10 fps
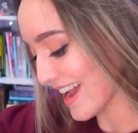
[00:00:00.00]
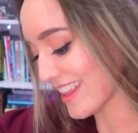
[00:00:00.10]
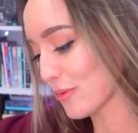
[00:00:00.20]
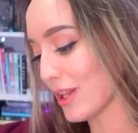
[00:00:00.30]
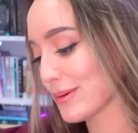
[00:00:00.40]

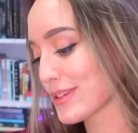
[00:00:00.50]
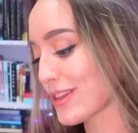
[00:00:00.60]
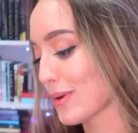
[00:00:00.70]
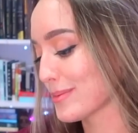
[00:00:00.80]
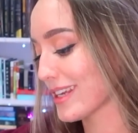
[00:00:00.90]
And then while I was on
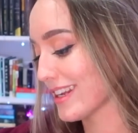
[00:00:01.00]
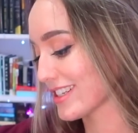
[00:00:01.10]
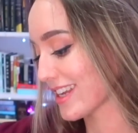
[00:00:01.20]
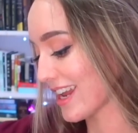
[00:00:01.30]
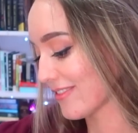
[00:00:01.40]
their website, I
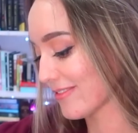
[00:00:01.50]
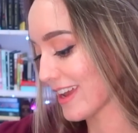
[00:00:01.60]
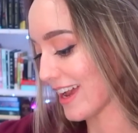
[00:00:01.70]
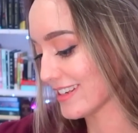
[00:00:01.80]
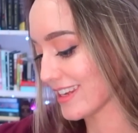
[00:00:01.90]
just kind of
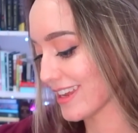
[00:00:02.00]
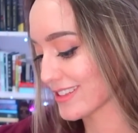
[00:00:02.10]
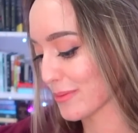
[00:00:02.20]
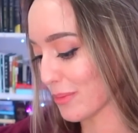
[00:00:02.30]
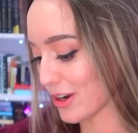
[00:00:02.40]
had to
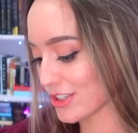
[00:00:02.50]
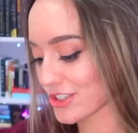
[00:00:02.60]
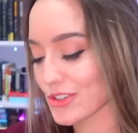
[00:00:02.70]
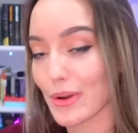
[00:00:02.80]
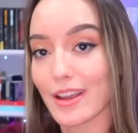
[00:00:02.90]
get some
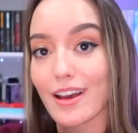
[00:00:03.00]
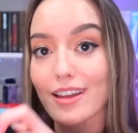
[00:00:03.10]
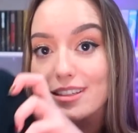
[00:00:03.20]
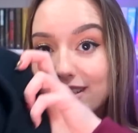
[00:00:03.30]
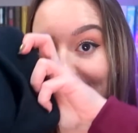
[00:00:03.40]
merch. So I
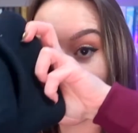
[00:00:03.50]
got